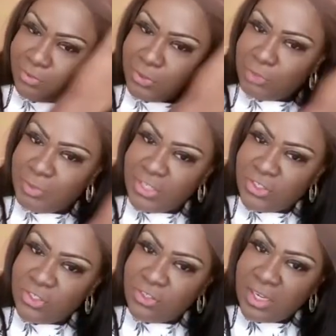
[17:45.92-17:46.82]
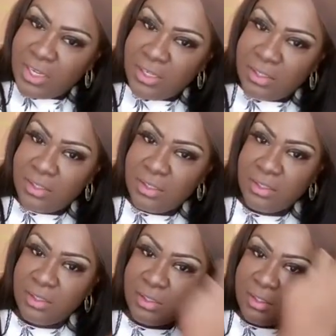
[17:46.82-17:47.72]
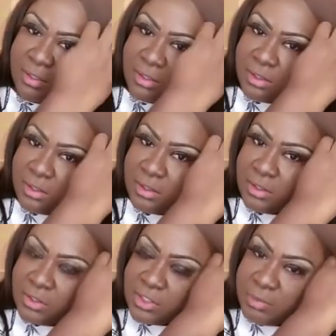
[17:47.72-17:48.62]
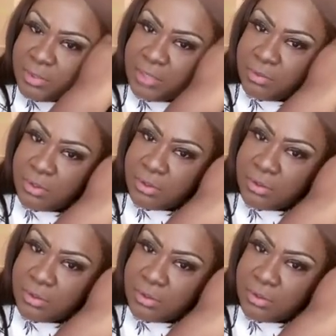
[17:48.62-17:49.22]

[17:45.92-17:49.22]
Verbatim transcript: what you mean you just tried? You should have been able to.